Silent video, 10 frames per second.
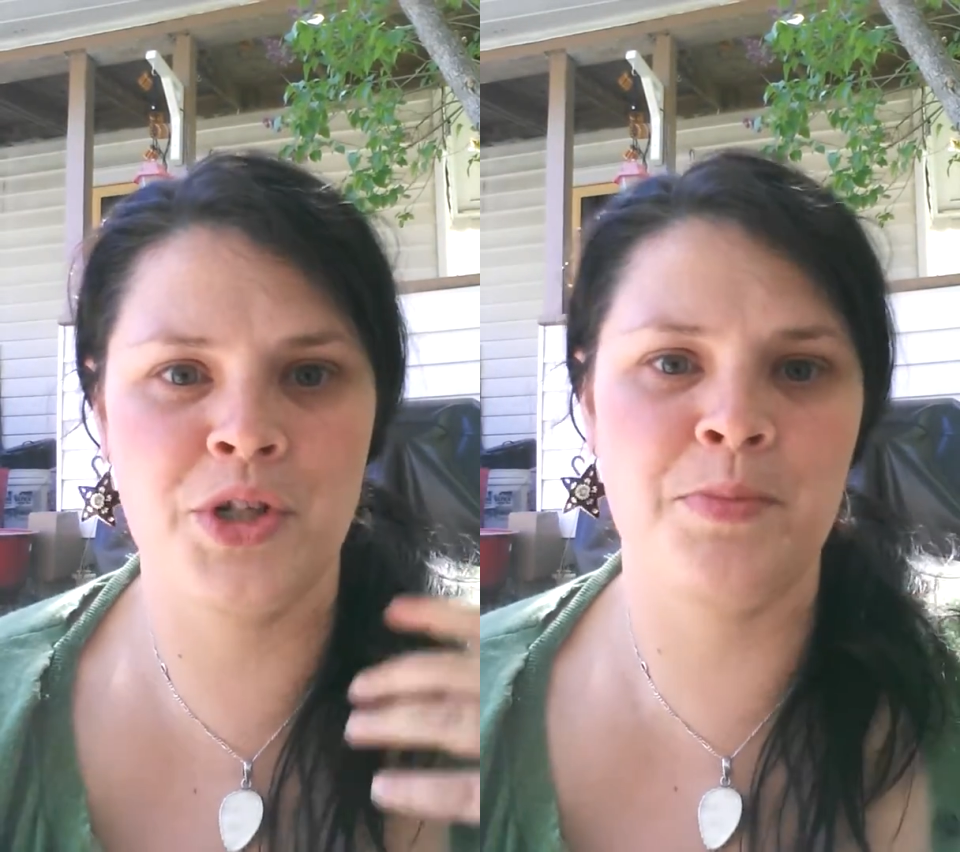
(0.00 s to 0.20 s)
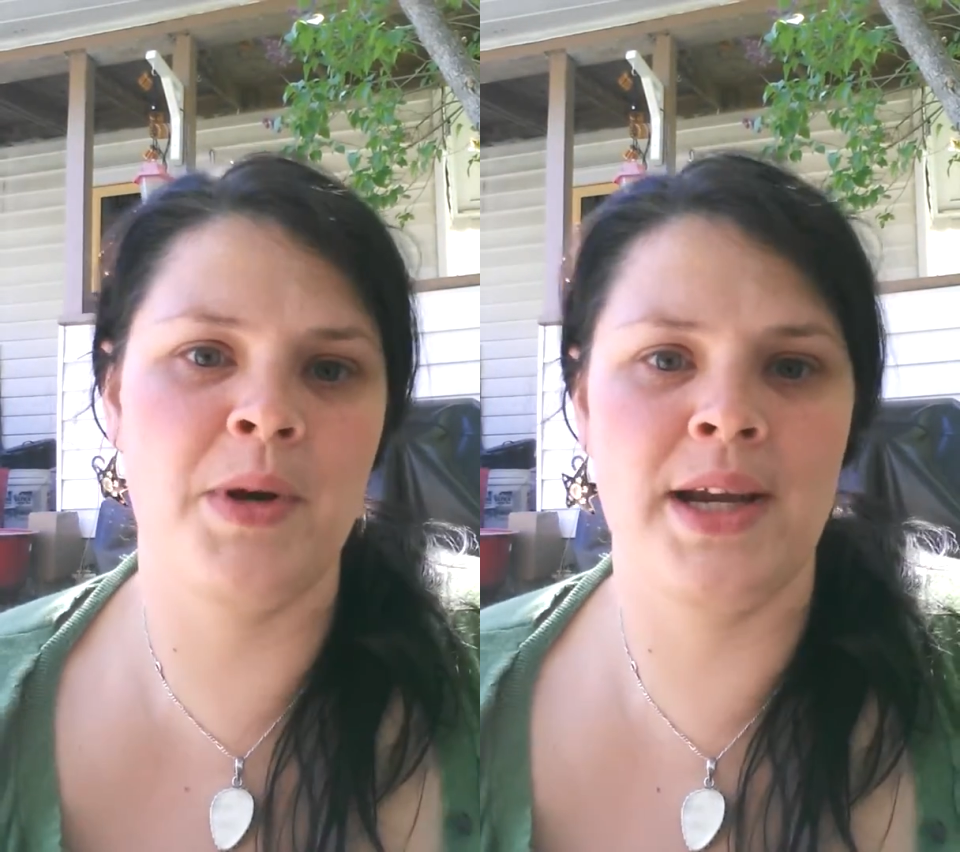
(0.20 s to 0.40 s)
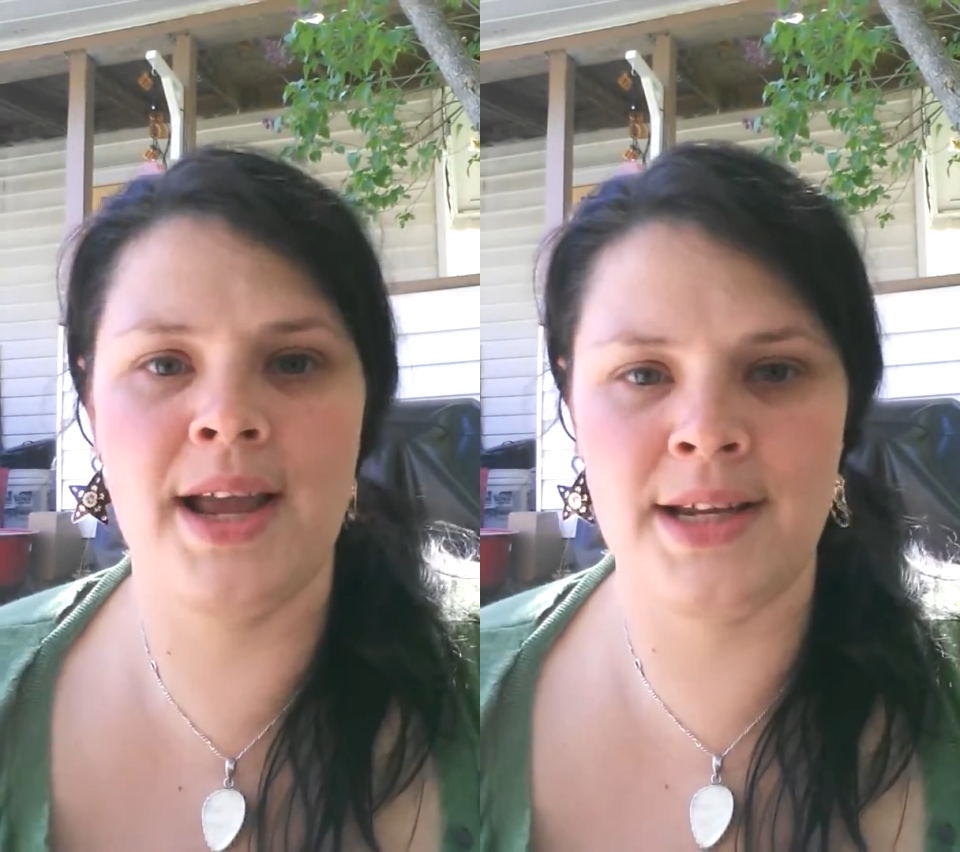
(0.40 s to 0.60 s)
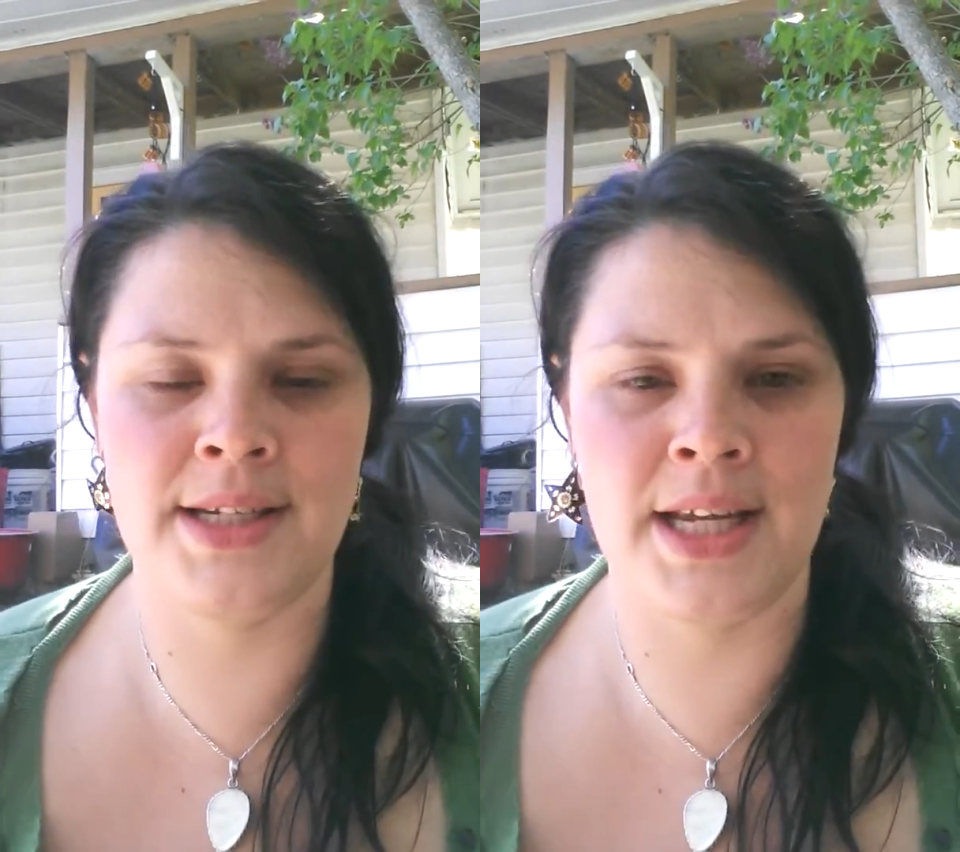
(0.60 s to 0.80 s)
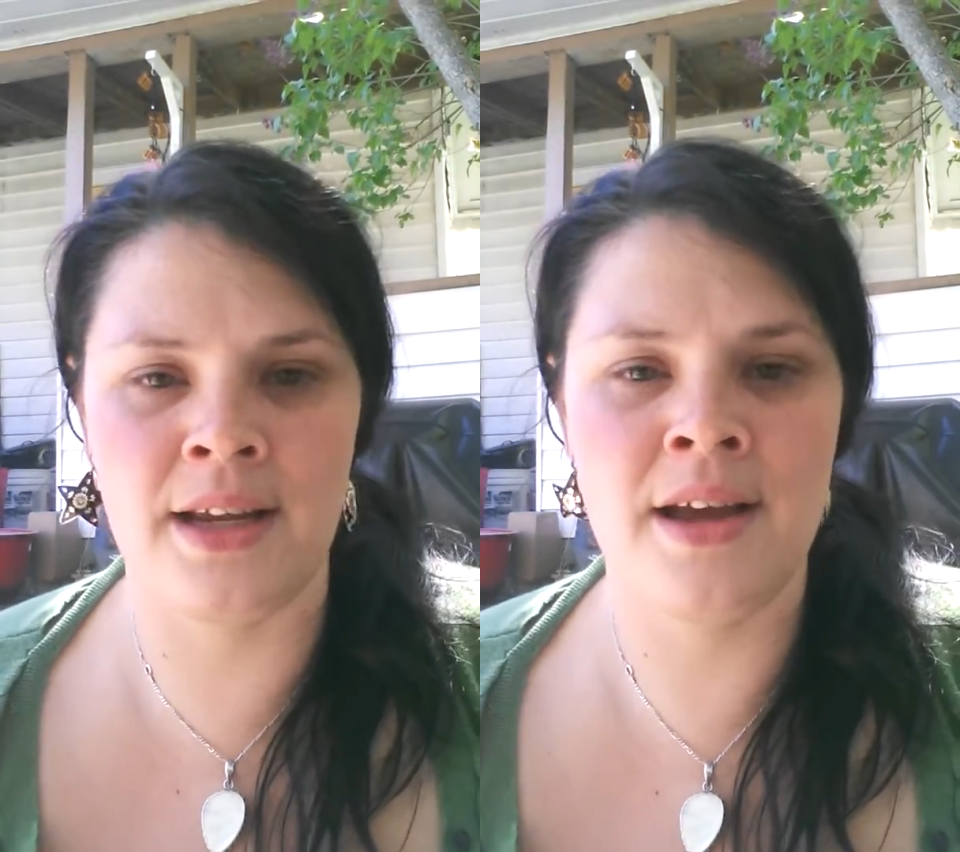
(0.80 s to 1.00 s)
spring
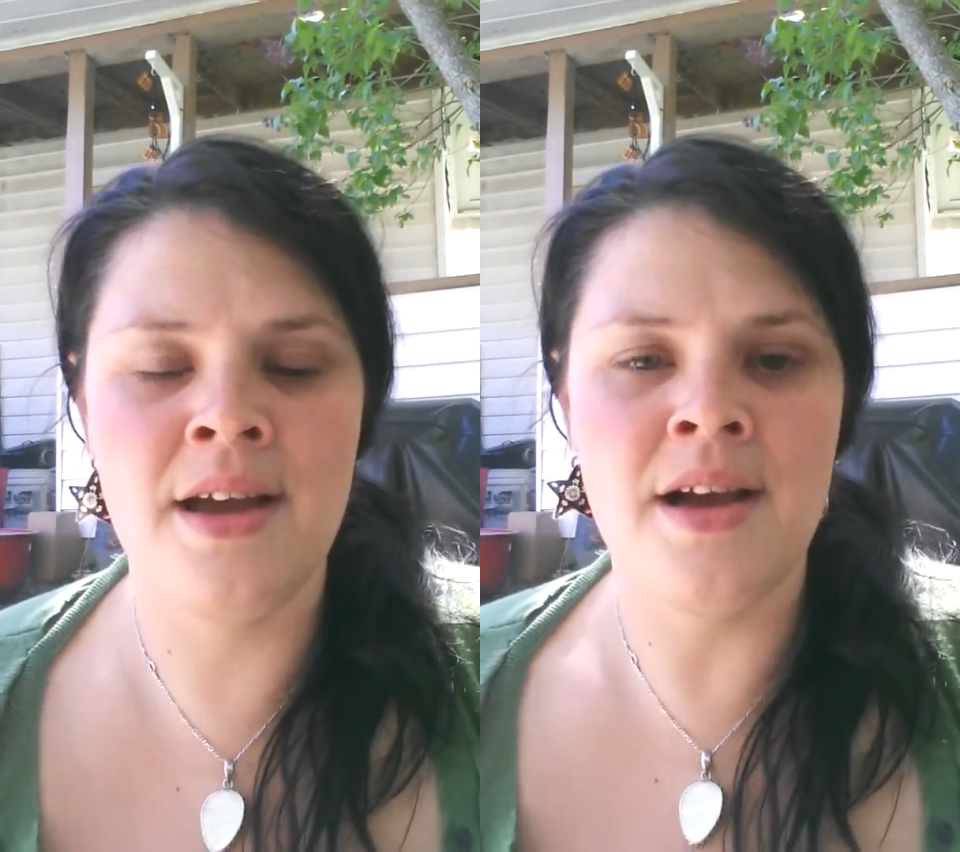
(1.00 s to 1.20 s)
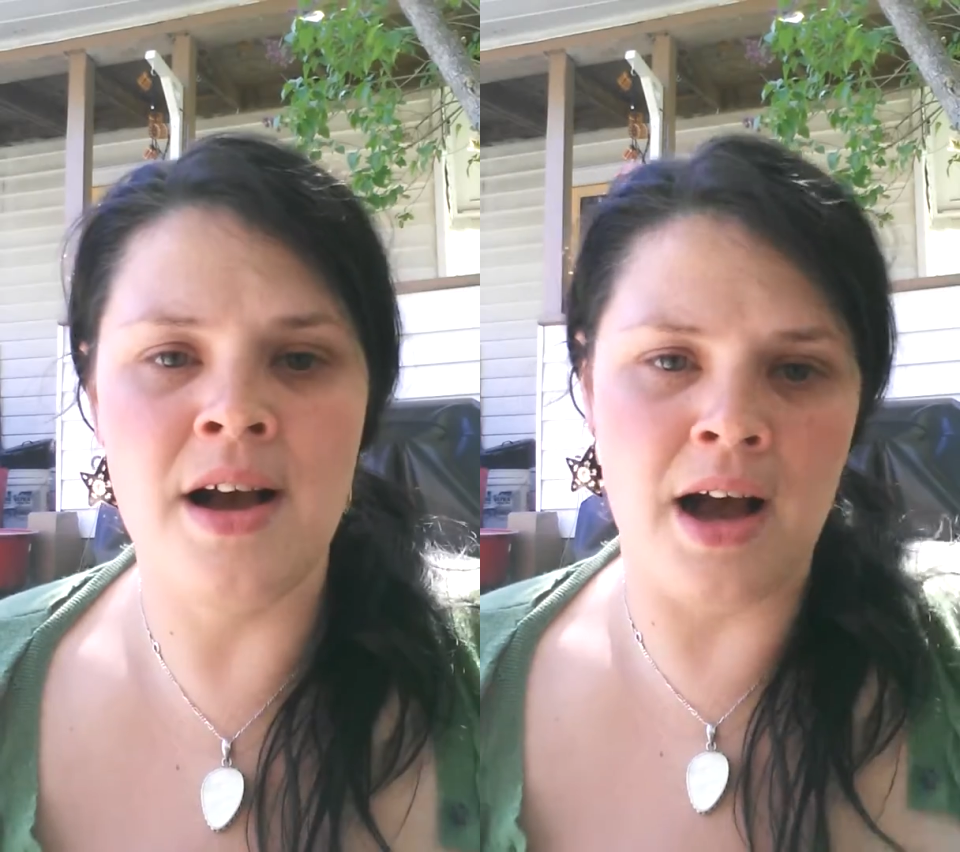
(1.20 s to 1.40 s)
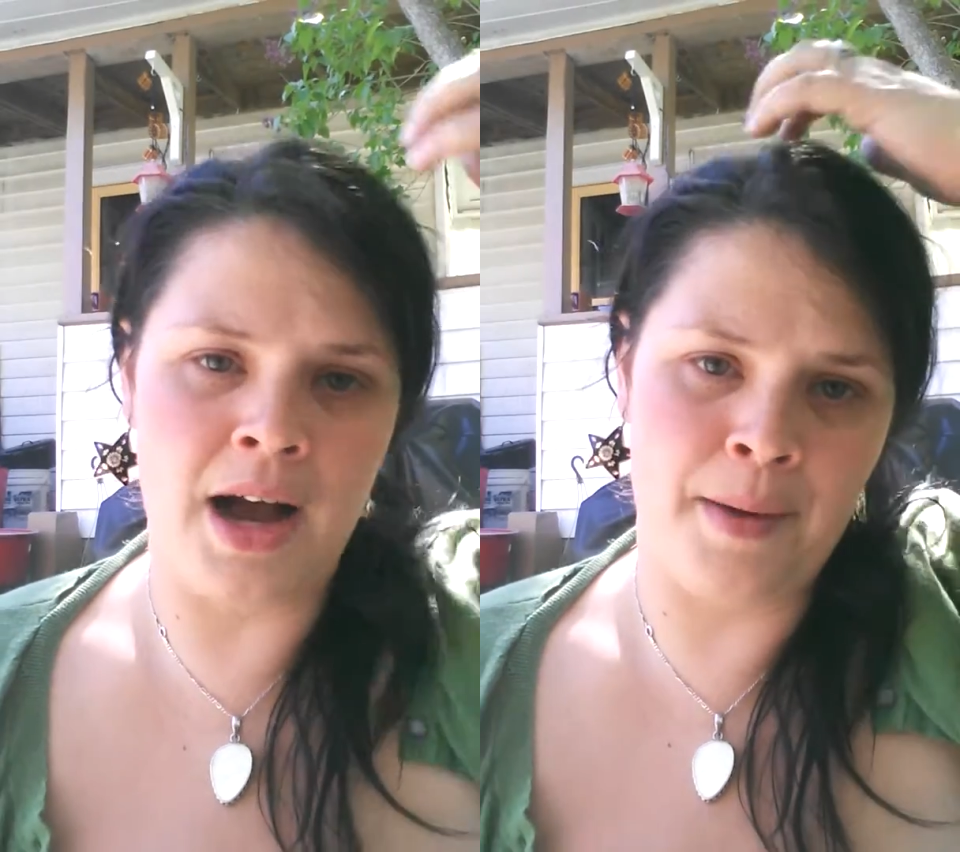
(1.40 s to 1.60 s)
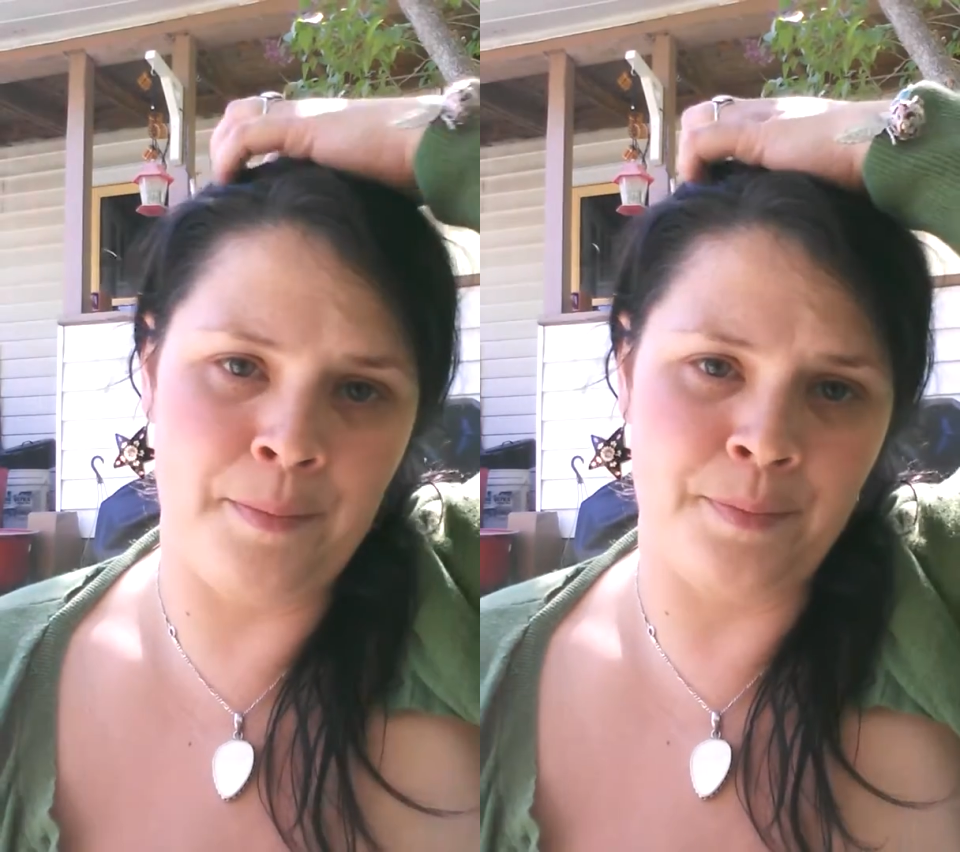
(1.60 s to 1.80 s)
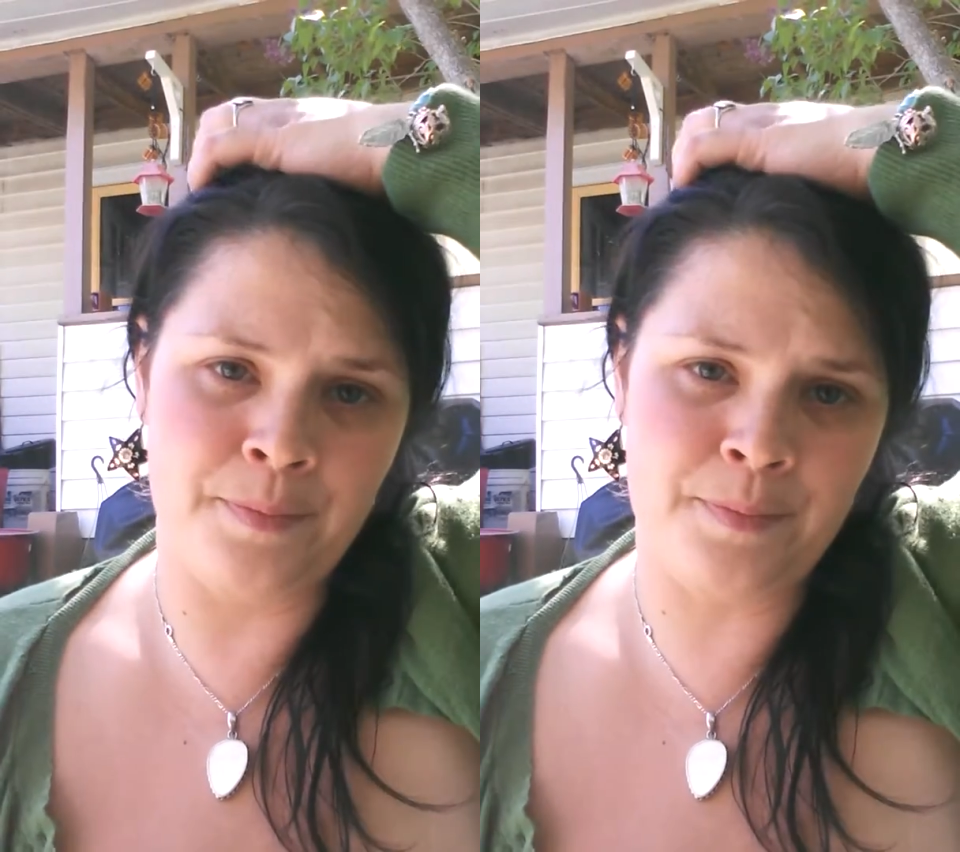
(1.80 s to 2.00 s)
ending, um,